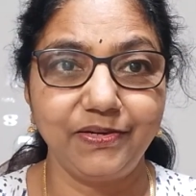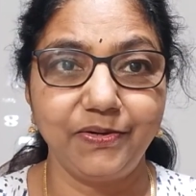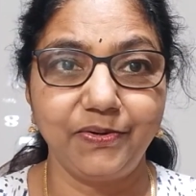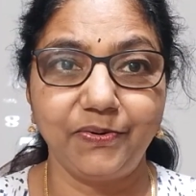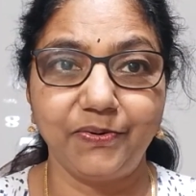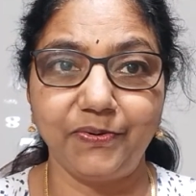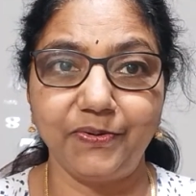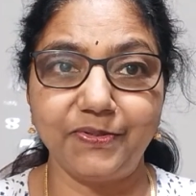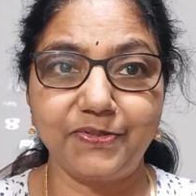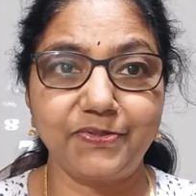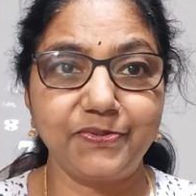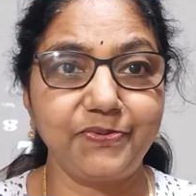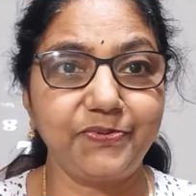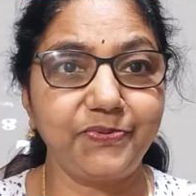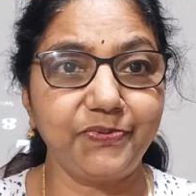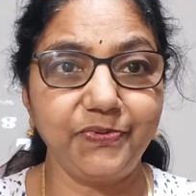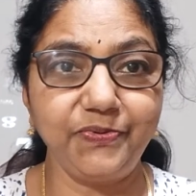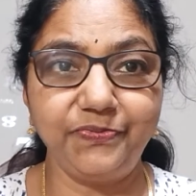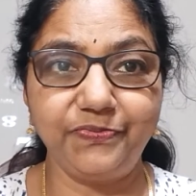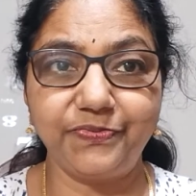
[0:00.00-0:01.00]
Also,
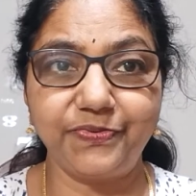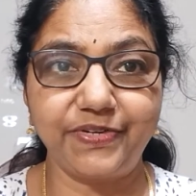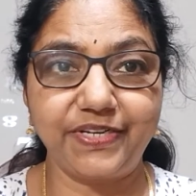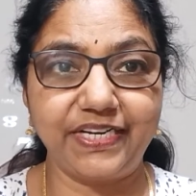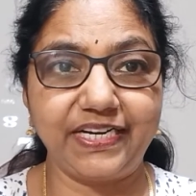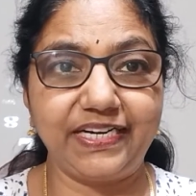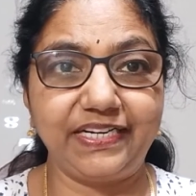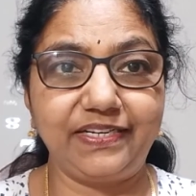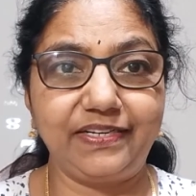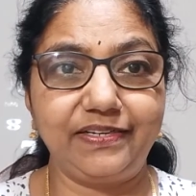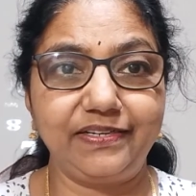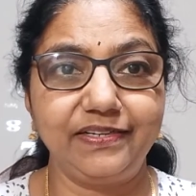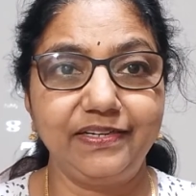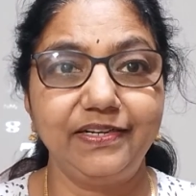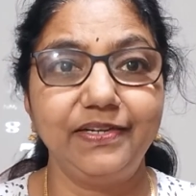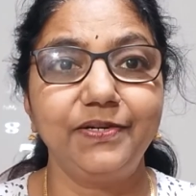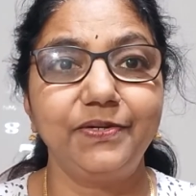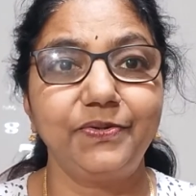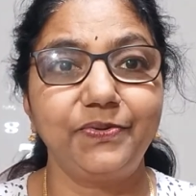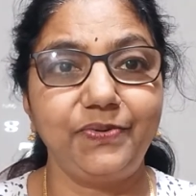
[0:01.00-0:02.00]
don't forget
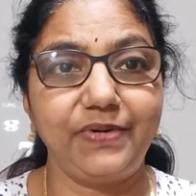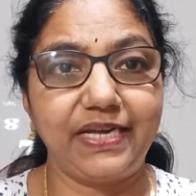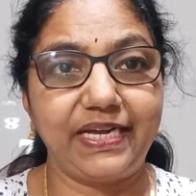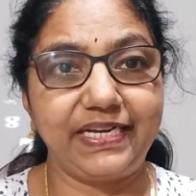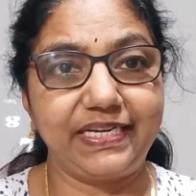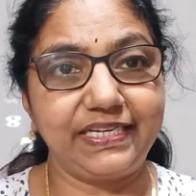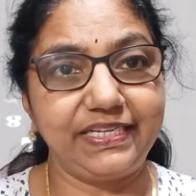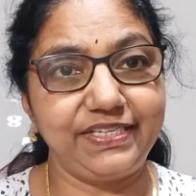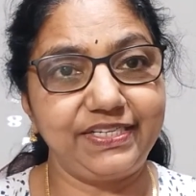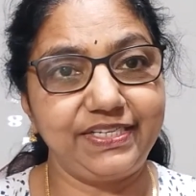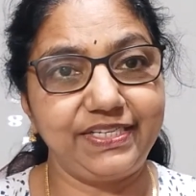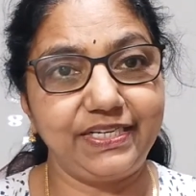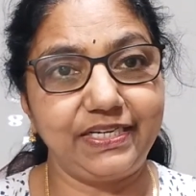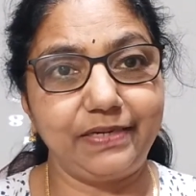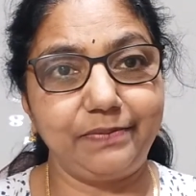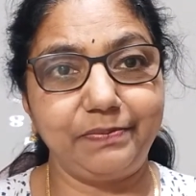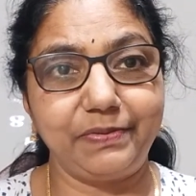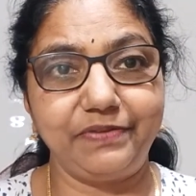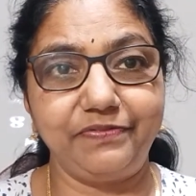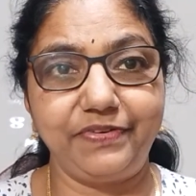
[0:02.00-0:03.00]
to like and share
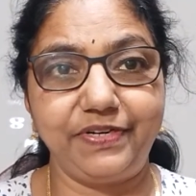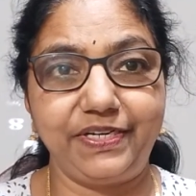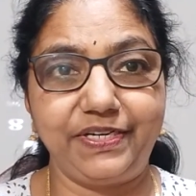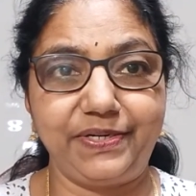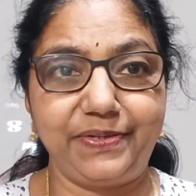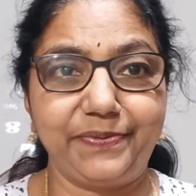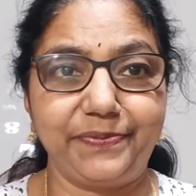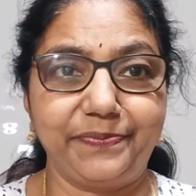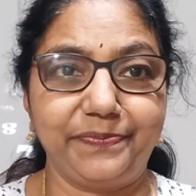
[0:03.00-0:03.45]
my video.